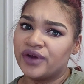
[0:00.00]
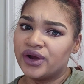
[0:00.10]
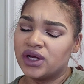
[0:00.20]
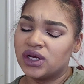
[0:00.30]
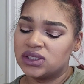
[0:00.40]

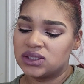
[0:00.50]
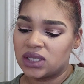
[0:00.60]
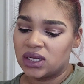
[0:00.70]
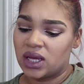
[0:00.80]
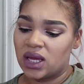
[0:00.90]
very good
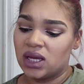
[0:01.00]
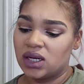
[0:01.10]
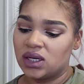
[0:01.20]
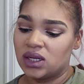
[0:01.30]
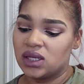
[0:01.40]
study
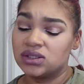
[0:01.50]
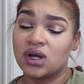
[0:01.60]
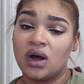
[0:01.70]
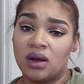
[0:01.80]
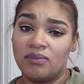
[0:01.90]
aid.
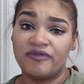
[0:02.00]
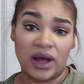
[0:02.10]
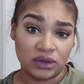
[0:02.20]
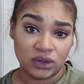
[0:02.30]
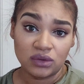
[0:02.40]
It's um,
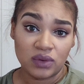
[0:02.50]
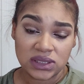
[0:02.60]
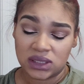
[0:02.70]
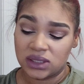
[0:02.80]
found on